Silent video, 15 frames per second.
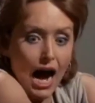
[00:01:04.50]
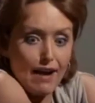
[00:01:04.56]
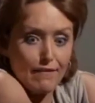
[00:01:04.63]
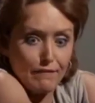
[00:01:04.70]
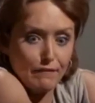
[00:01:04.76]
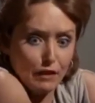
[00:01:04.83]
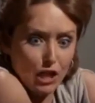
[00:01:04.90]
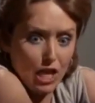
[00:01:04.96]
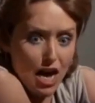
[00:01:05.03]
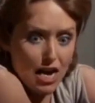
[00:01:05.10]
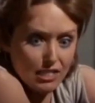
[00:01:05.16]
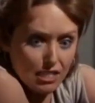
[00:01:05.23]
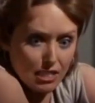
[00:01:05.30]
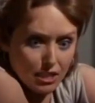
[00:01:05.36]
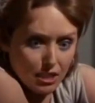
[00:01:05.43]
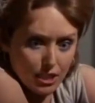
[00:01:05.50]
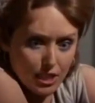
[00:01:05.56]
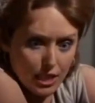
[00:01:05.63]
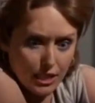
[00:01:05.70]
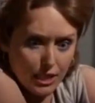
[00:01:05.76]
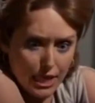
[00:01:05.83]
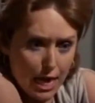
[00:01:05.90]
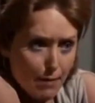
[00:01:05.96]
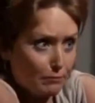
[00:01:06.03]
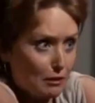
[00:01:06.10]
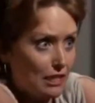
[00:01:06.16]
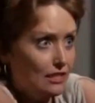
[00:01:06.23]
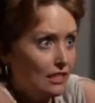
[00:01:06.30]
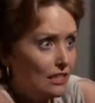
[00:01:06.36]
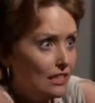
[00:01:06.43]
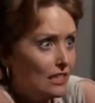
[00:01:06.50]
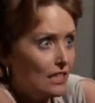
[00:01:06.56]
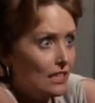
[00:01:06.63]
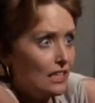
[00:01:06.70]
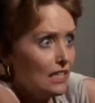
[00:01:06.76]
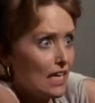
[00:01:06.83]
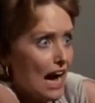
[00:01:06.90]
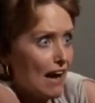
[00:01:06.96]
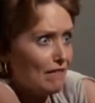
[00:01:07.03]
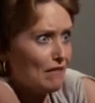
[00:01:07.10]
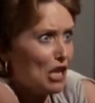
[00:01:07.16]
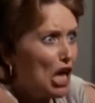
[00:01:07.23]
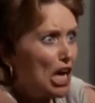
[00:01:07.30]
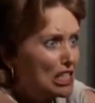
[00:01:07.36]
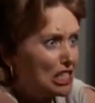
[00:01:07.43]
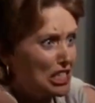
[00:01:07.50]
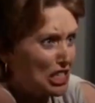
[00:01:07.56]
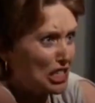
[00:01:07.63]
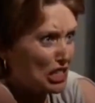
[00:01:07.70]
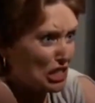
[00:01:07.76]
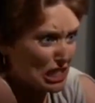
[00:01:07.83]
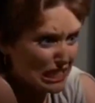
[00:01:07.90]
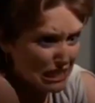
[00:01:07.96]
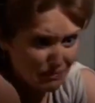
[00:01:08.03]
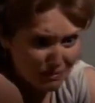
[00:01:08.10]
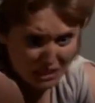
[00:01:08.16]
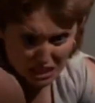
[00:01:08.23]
So it's easier to look at this episode as more of an individual case.